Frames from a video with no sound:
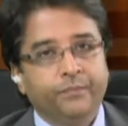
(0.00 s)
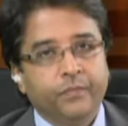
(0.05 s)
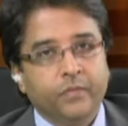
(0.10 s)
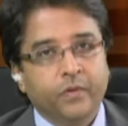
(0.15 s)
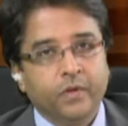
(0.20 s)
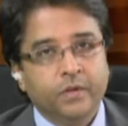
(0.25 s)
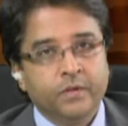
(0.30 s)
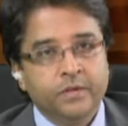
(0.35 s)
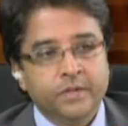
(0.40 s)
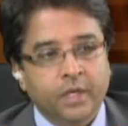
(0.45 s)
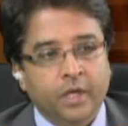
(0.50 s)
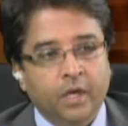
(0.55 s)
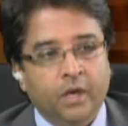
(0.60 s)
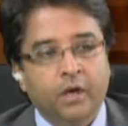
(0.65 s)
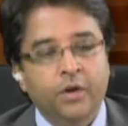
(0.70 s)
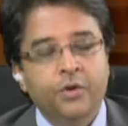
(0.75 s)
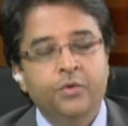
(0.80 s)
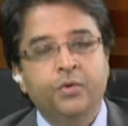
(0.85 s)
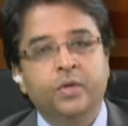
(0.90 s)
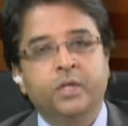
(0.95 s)
say,
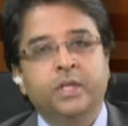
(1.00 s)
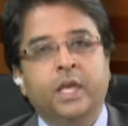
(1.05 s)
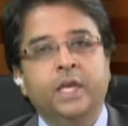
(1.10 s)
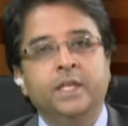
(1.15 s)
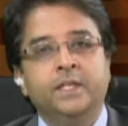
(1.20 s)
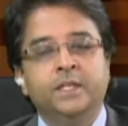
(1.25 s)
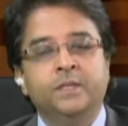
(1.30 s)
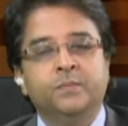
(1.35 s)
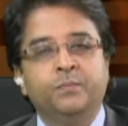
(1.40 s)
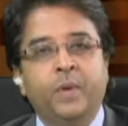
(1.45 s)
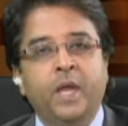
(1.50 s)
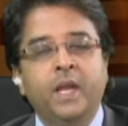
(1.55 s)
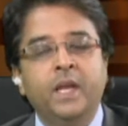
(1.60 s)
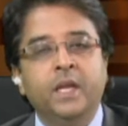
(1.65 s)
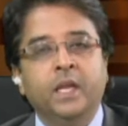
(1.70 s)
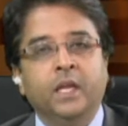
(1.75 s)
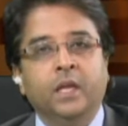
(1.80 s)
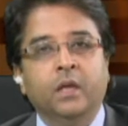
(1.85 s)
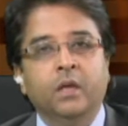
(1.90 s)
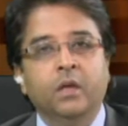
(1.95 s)
100 cases
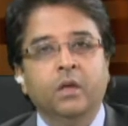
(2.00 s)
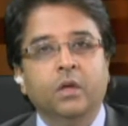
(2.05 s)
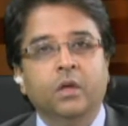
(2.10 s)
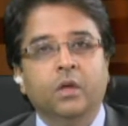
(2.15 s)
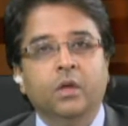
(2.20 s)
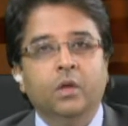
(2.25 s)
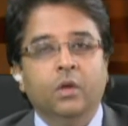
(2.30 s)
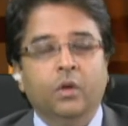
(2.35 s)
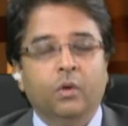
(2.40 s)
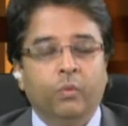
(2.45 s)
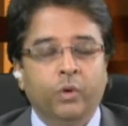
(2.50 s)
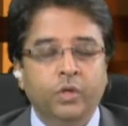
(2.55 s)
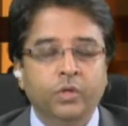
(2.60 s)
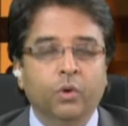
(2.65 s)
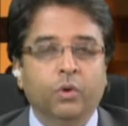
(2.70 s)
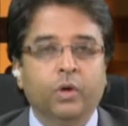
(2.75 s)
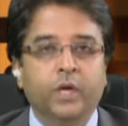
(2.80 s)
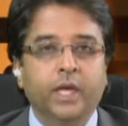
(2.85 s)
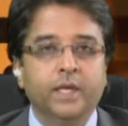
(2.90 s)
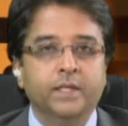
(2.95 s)
pending, when
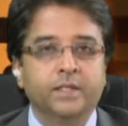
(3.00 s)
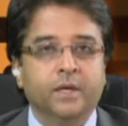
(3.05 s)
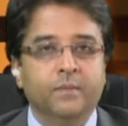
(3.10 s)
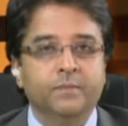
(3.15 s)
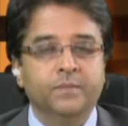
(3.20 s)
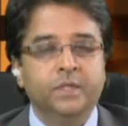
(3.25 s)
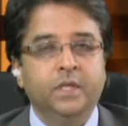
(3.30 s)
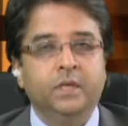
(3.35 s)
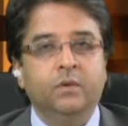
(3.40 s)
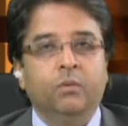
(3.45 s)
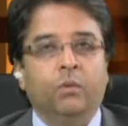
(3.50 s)
your case comes in,